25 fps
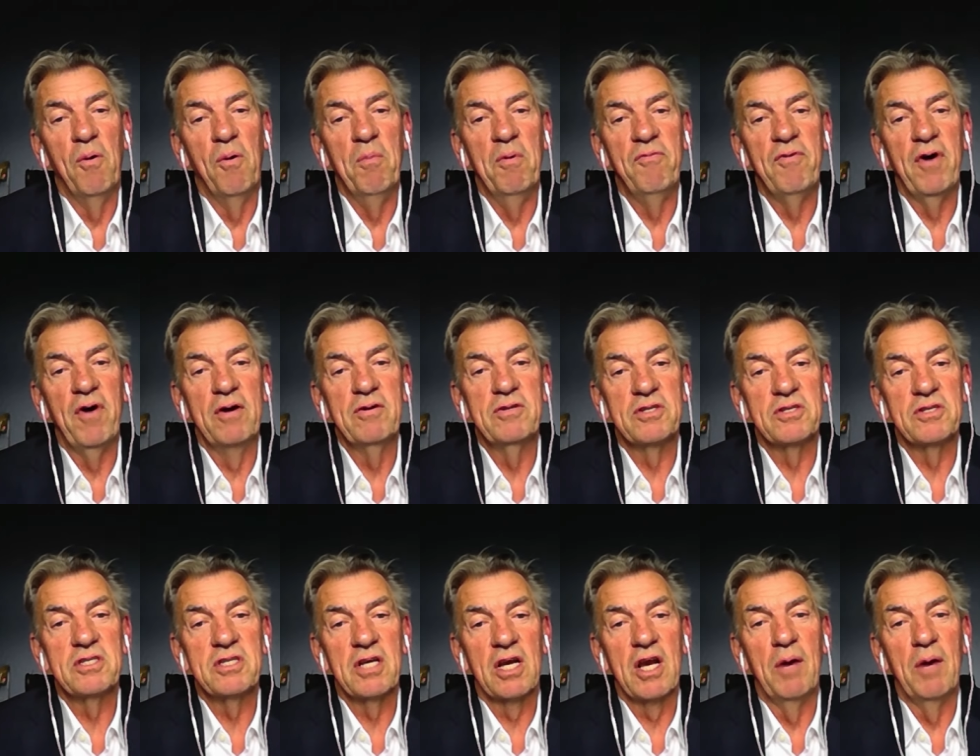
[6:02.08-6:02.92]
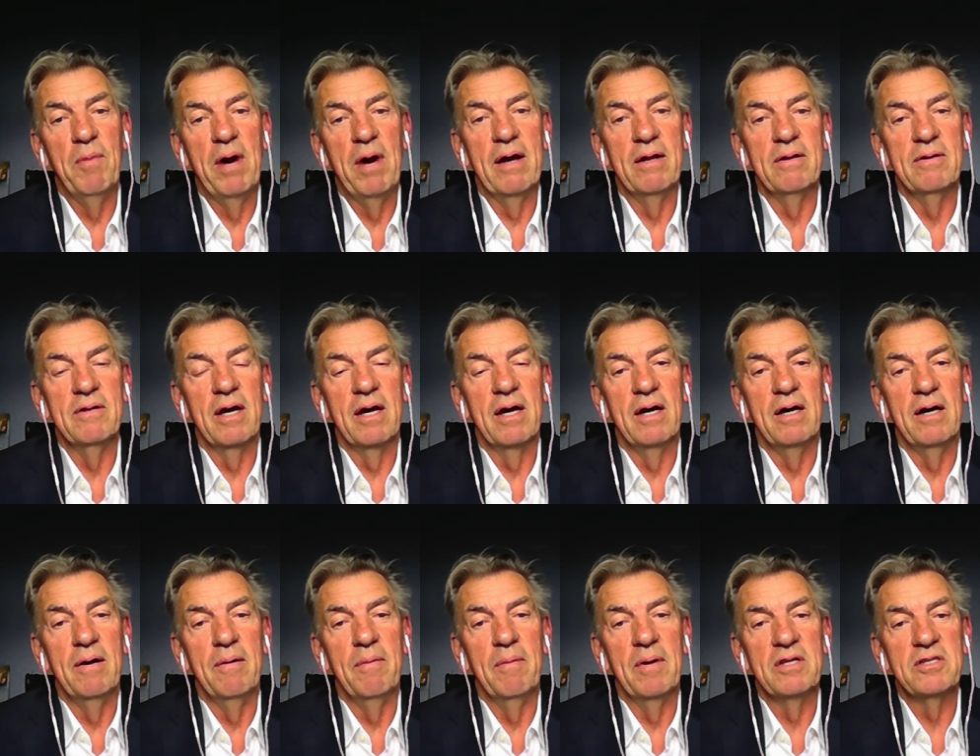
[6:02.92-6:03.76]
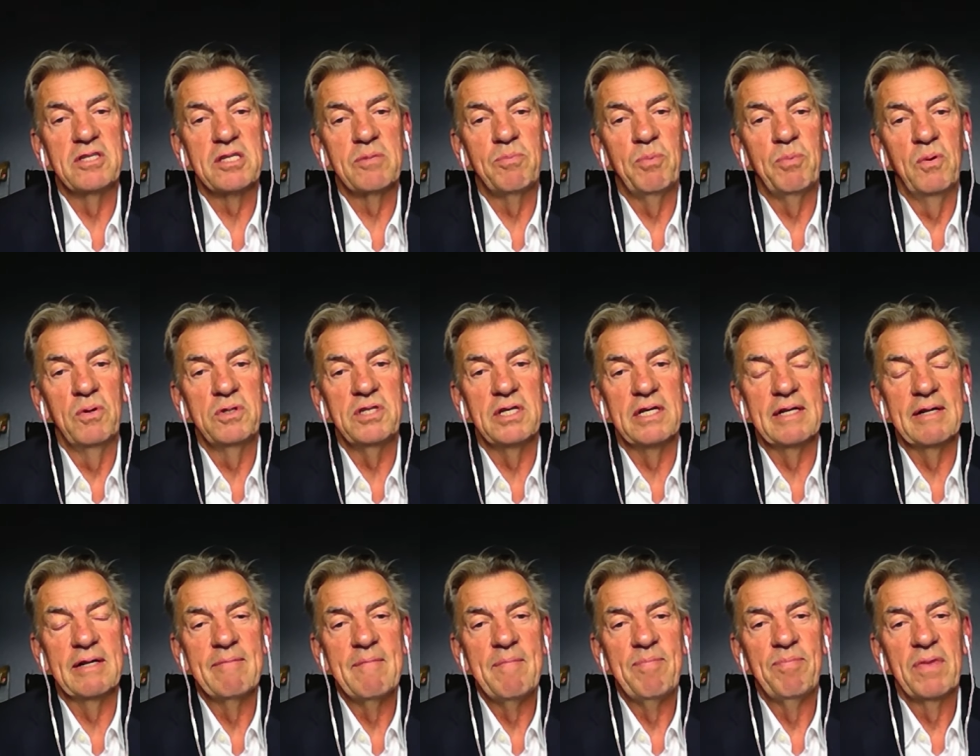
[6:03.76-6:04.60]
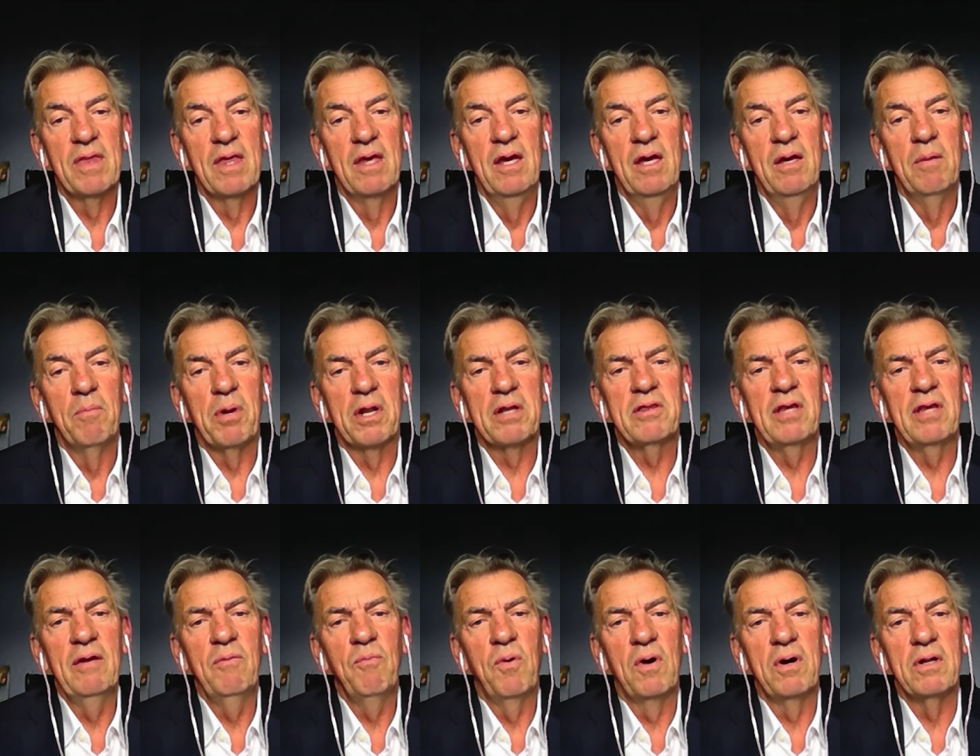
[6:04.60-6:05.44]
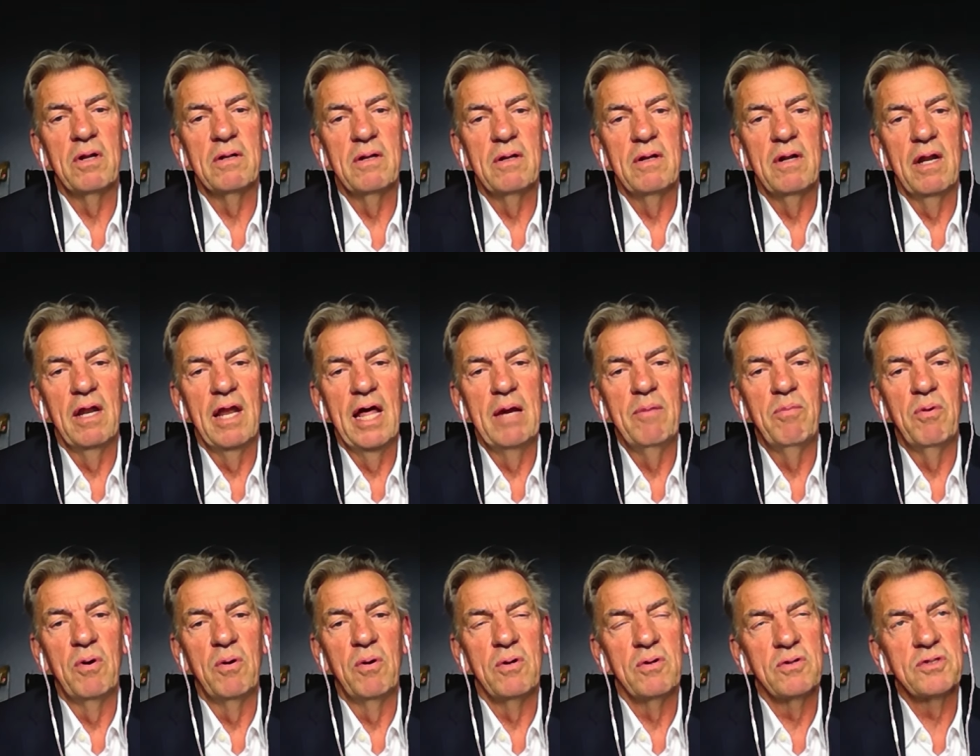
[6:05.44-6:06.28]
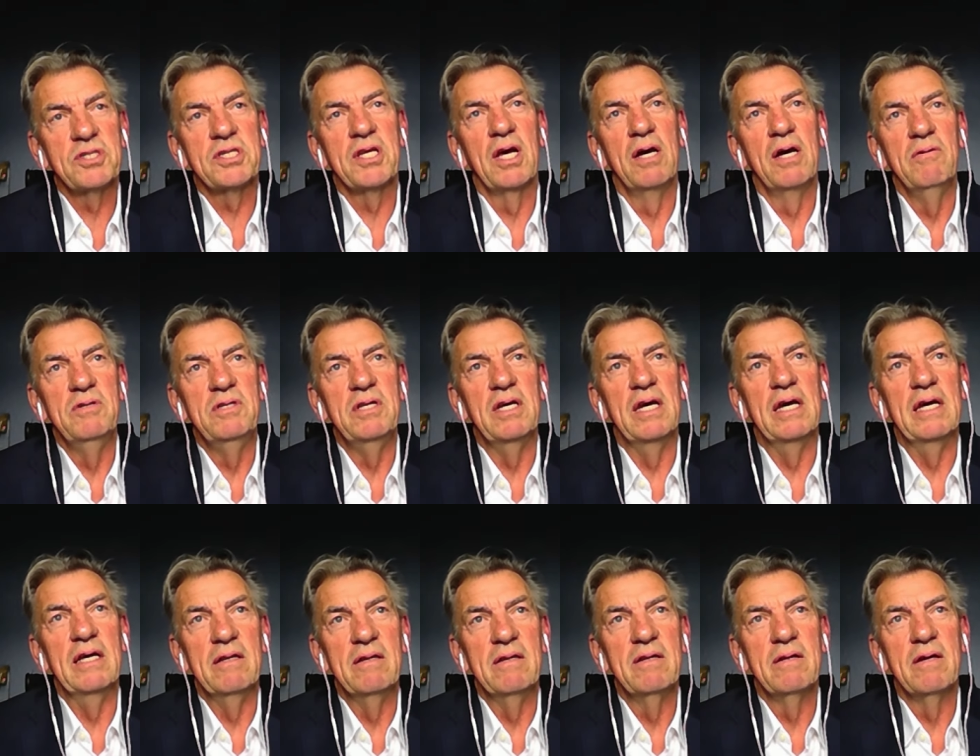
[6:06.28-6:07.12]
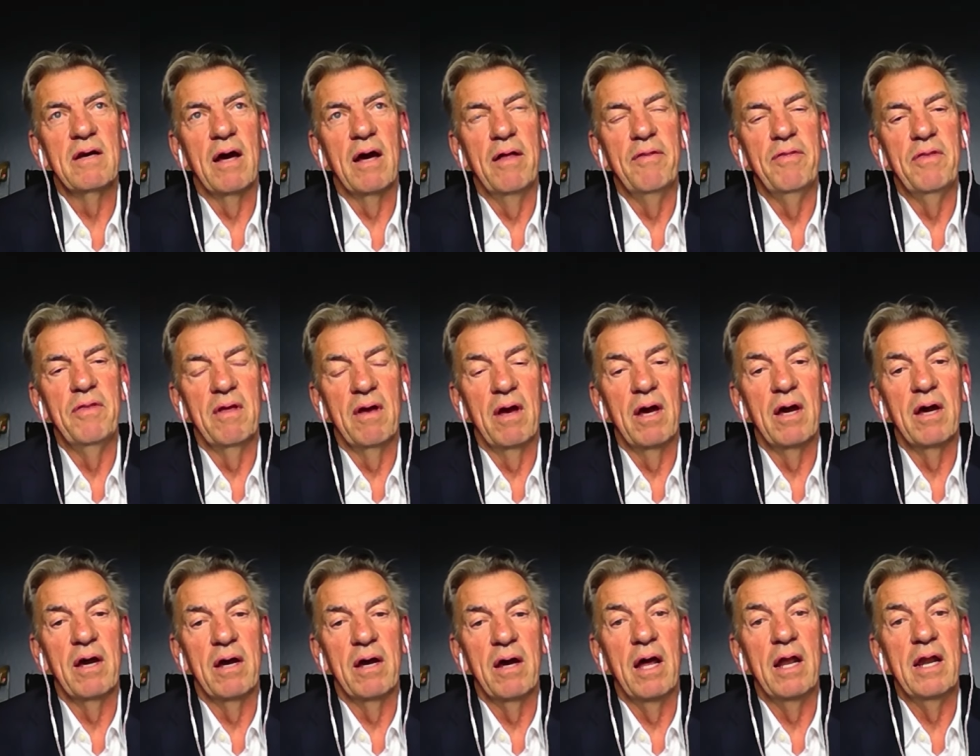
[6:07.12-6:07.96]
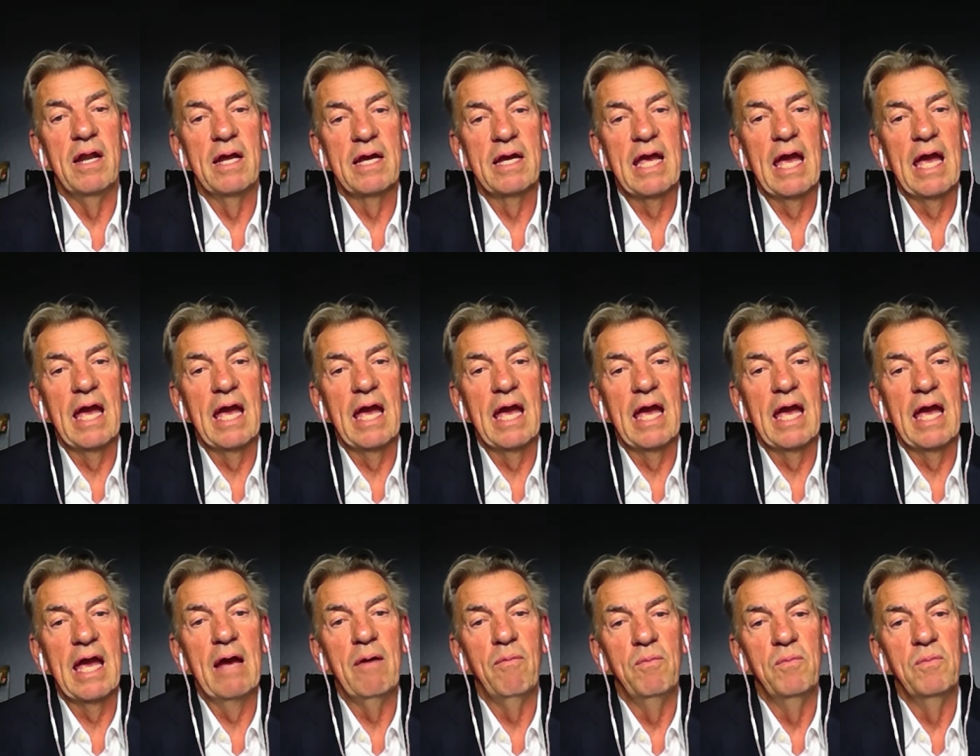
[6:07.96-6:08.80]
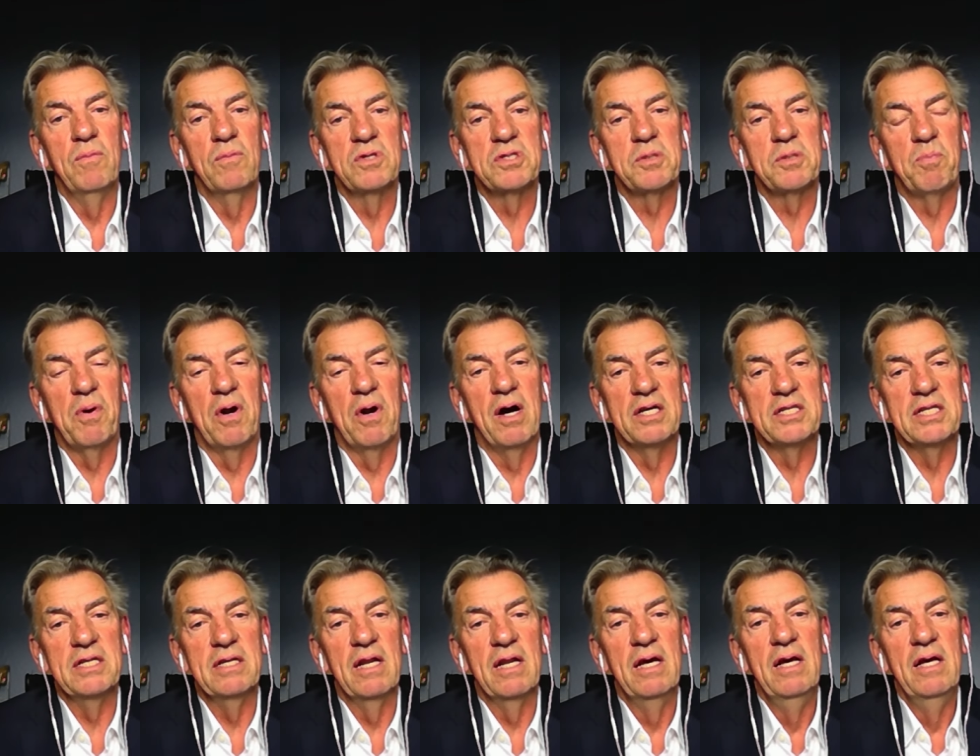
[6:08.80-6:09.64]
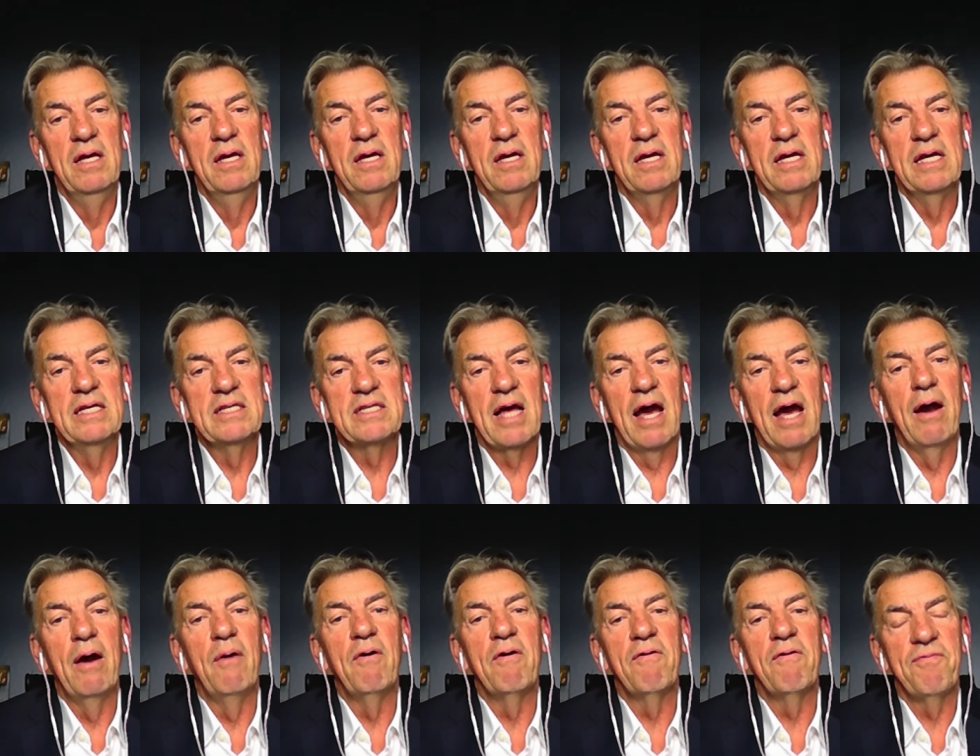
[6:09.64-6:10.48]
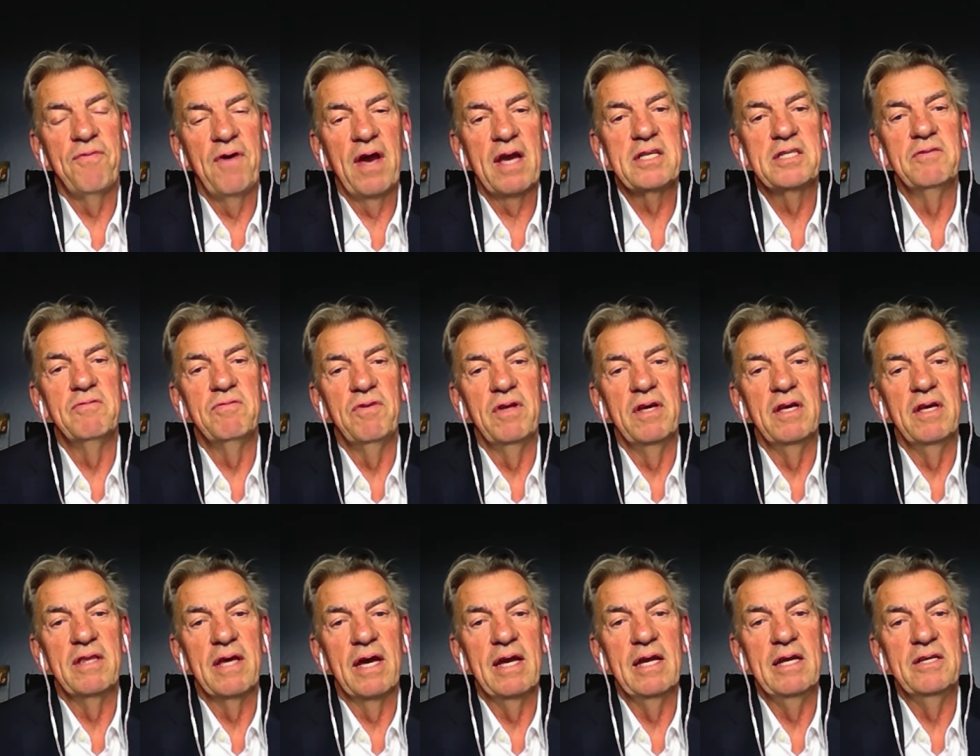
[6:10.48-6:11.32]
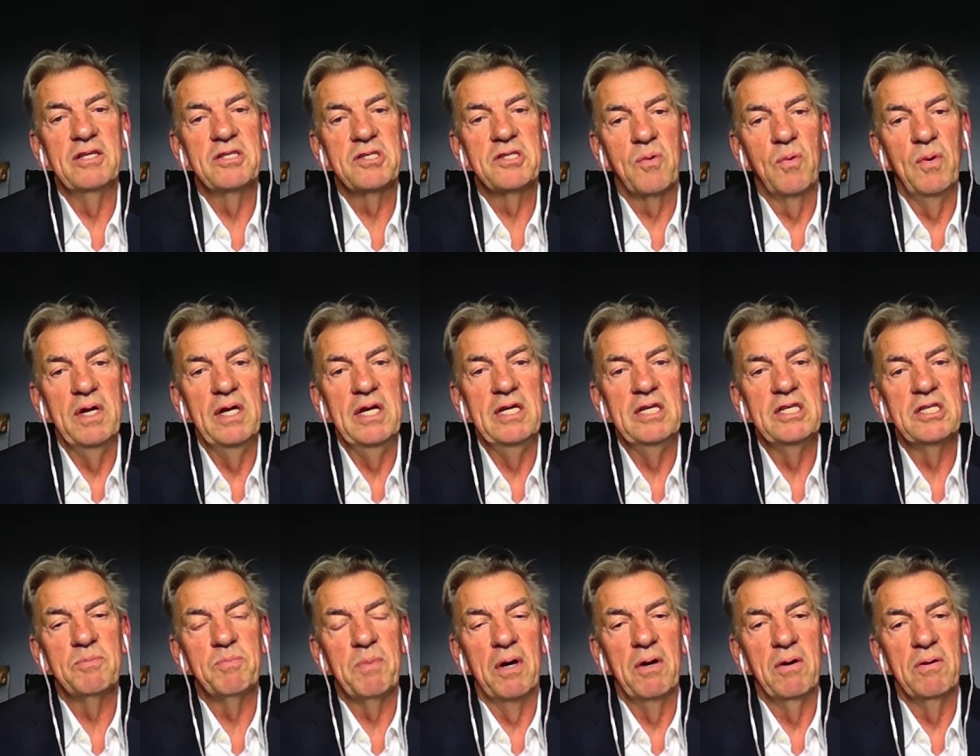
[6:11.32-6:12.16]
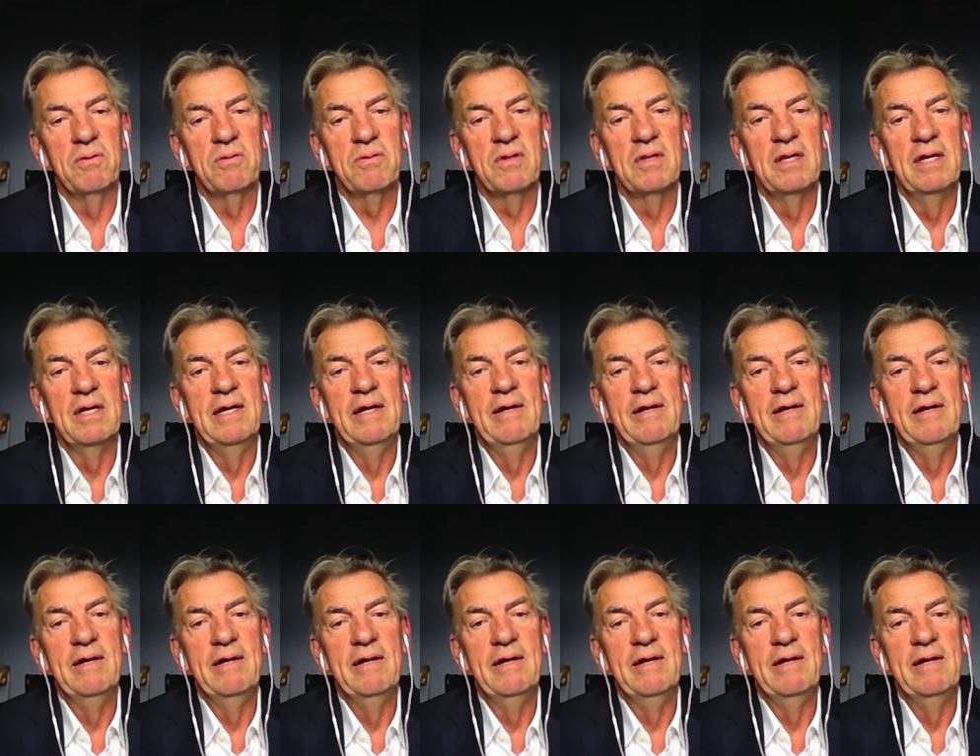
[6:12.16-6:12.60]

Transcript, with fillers: former voters to come out uh, and support it. But I think what Labour also did, and, uh, and was surprising, is how effectively they squeezed both